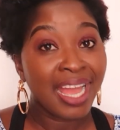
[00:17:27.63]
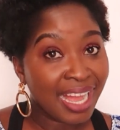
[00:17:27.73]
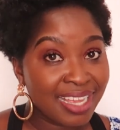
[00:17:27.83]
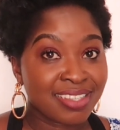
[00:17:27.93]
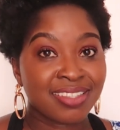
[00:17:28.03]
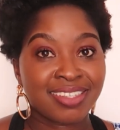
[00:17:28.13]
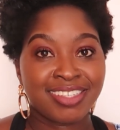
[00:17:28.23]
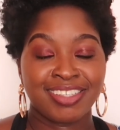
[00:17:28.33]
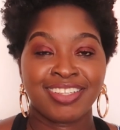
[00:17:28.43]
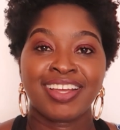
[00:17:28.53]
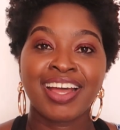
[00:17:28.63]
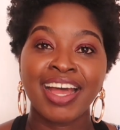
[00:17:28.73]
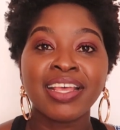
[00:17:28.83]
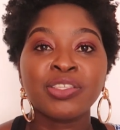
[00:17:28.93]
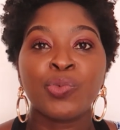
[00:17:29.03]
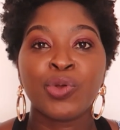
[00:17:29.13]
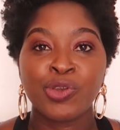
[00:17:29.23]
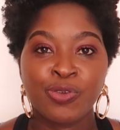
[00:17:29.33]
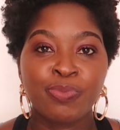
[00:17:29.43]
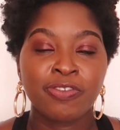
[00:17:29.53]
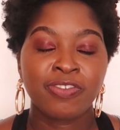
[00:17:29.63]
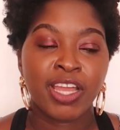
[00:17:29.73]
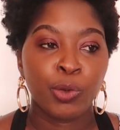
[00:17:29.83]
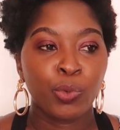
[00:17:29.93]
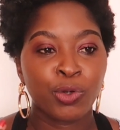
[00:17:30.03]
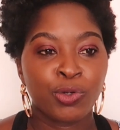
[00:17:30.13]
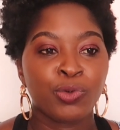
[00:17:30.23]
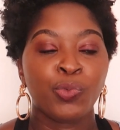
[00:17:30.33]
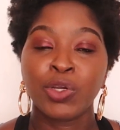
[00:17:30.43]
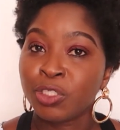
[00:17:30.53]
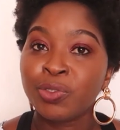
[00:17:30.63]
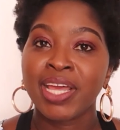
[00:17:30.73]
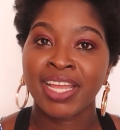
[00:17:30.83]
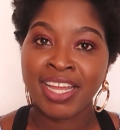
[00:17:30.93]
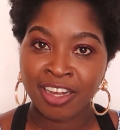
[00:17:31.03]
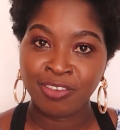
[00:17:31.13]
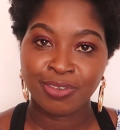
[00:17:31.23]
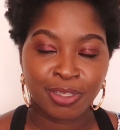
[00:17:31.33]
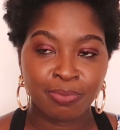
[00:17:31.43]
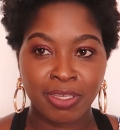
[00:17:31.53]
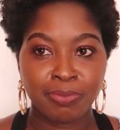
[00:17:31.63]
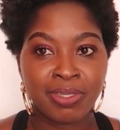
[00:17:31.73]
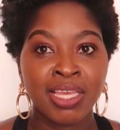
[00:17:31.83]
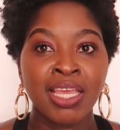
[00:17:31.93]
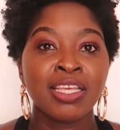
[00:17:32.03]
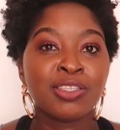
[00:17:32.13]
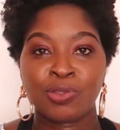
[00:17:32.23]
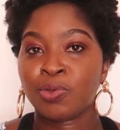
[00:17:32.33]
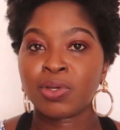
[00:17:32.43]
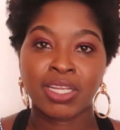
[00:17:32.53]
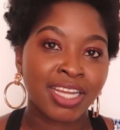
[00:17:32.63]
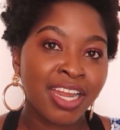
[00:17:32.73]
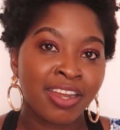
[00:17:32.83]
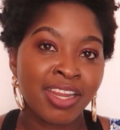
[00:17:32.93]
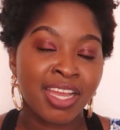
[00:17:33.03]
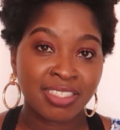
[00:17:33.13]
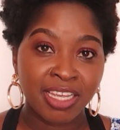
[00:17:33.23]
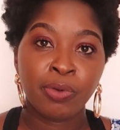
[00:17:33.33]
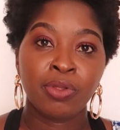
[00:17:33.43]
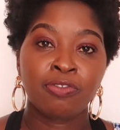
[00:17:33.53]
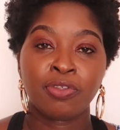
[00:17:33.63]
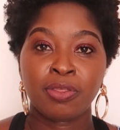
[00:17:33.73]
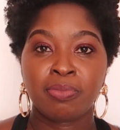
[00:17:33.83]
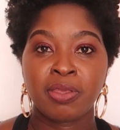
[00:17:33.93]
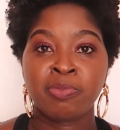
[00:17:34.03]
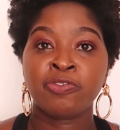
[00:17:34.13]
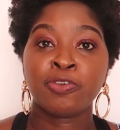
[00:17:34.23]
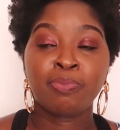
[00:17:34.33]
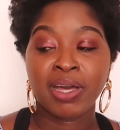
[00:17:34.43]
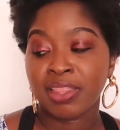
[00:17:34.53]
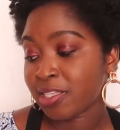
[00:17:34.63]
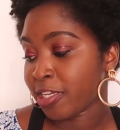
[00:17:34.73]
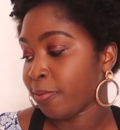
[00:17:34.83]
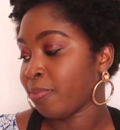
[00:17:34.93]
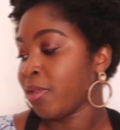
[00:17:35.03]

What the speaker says: ask what do you provide, what should I carry for the baby, so you can carry a towel for the baby for birth time.